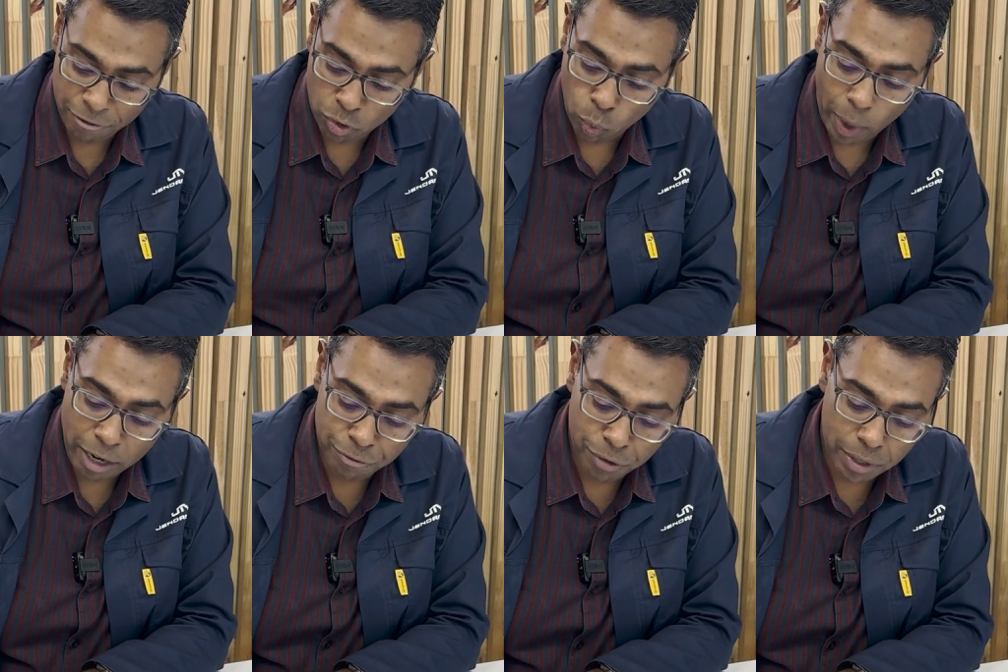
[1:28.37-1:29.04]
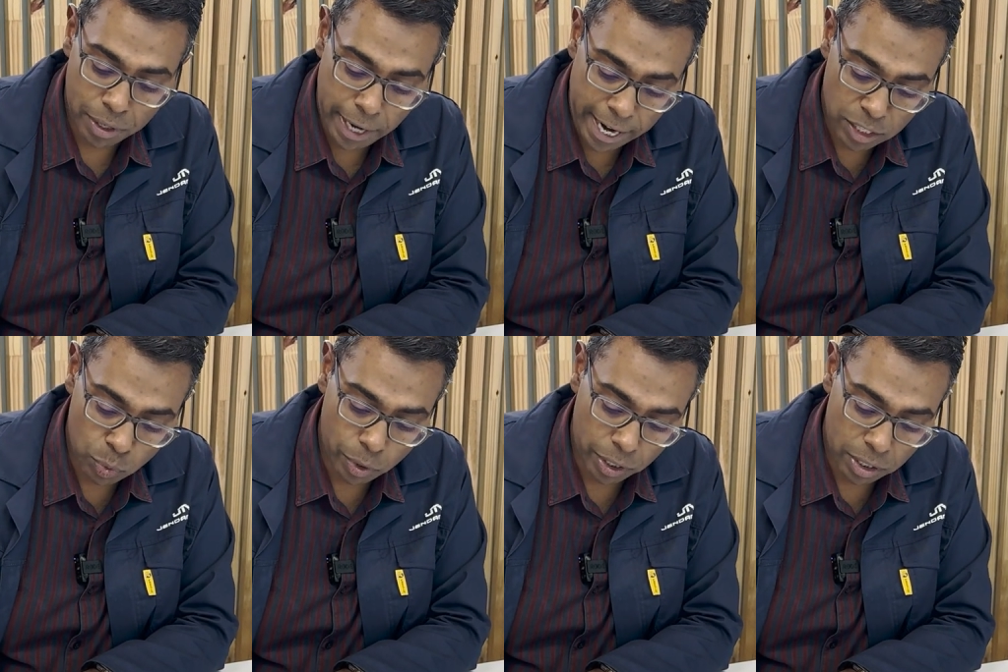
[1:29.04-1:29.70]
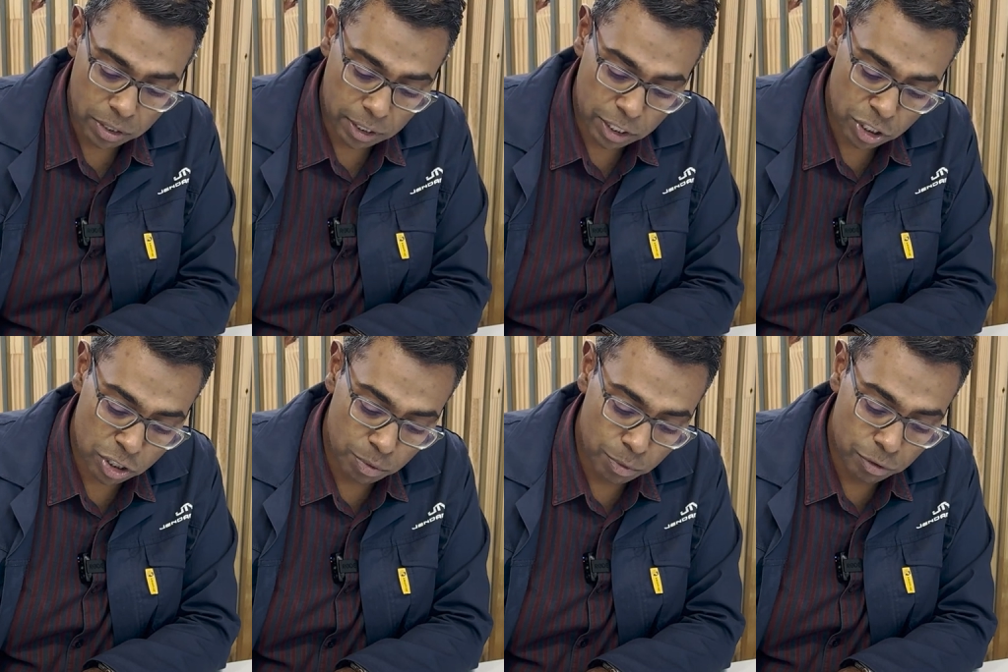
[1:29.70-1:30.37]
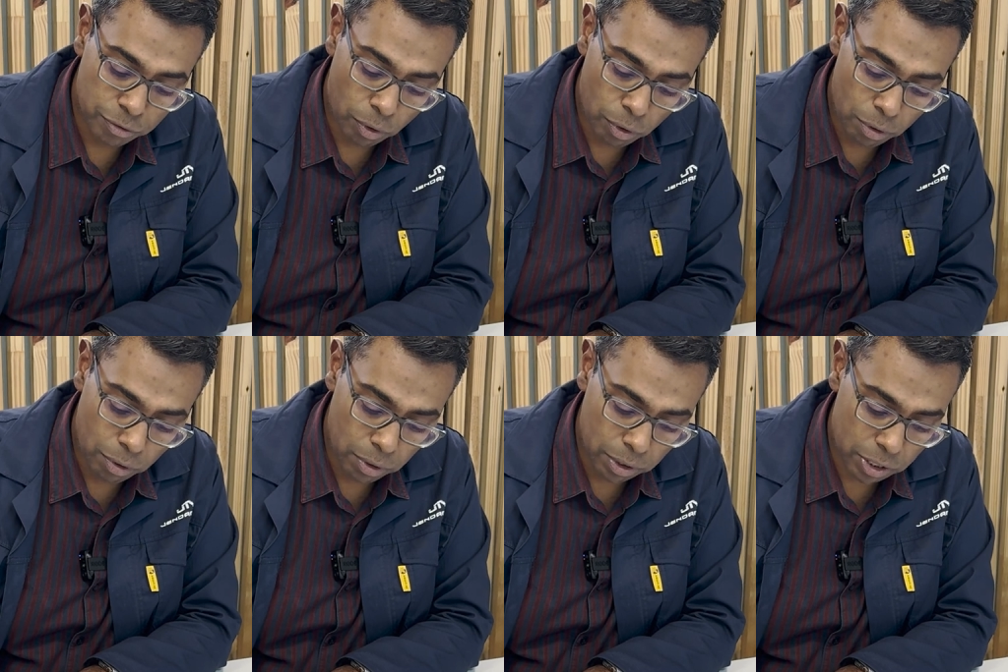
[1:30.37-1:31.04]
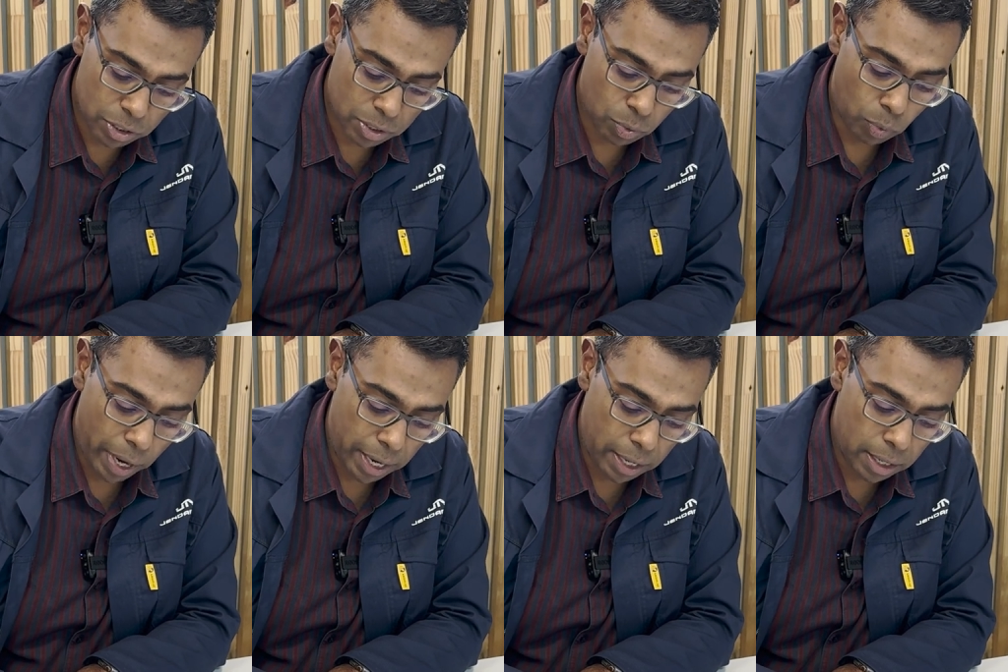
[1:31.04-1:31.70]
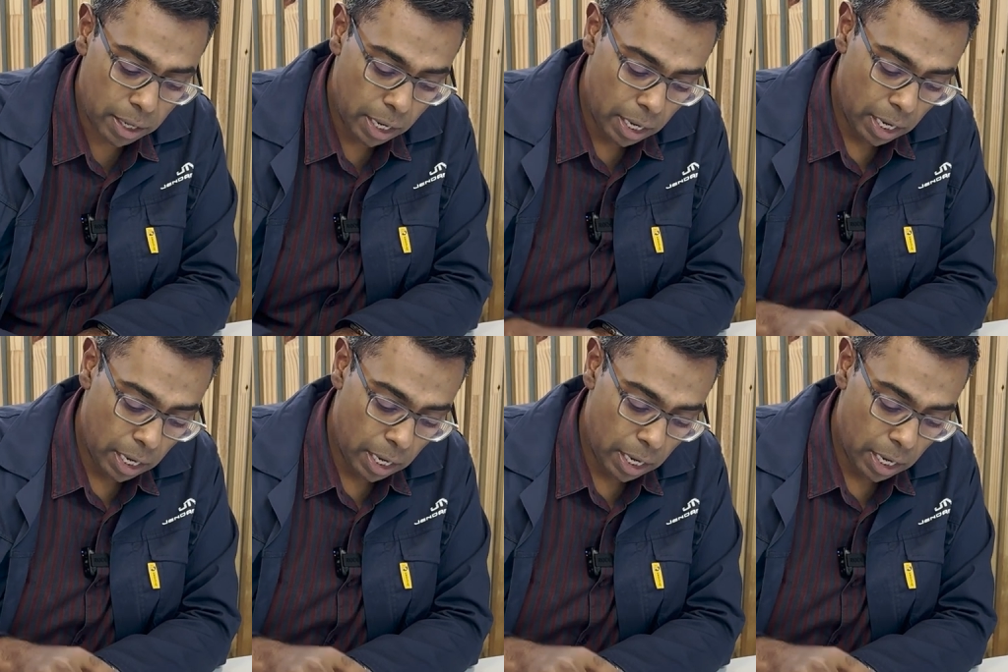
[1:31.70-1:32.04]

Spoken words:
to wait for the next working station to move all this way,